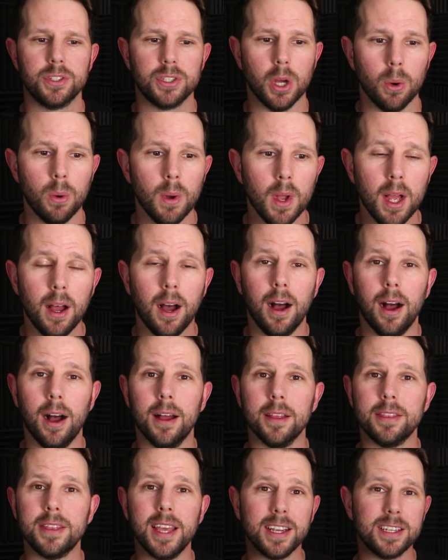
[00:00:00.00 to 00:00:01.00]
So
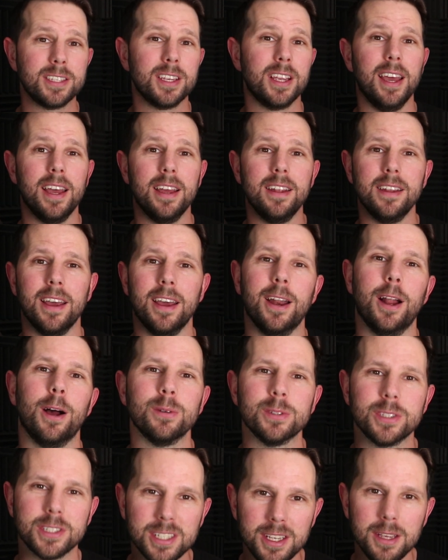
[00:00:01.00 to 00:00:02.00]
uh, thanks again, and
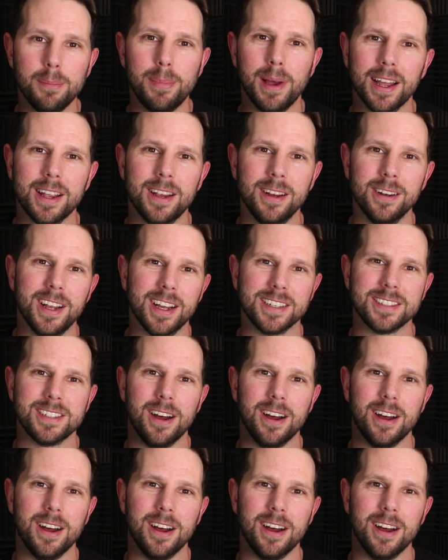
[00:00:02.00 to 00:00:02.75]
I'll see you back here next